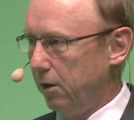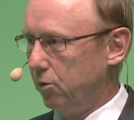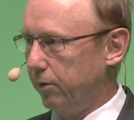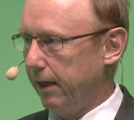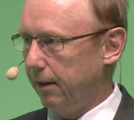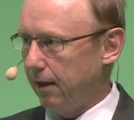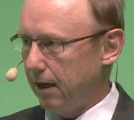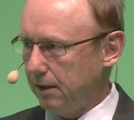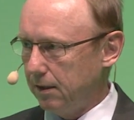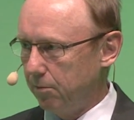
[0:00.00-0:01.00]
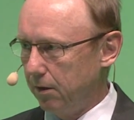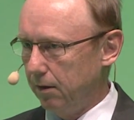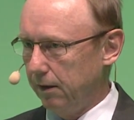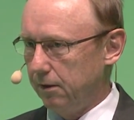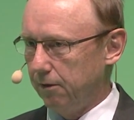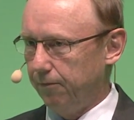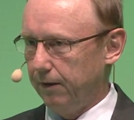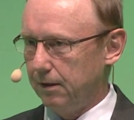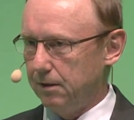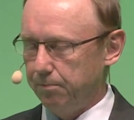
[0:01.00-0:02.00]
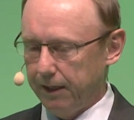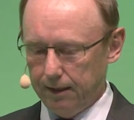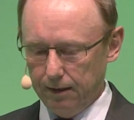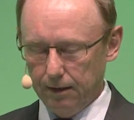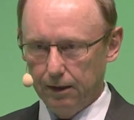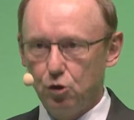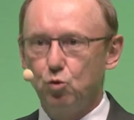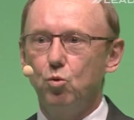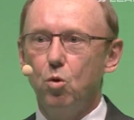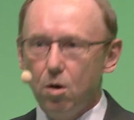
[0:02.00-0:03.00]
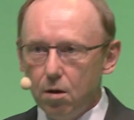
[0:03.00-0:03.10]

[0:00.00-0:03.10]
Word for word: to get the customer interface back into,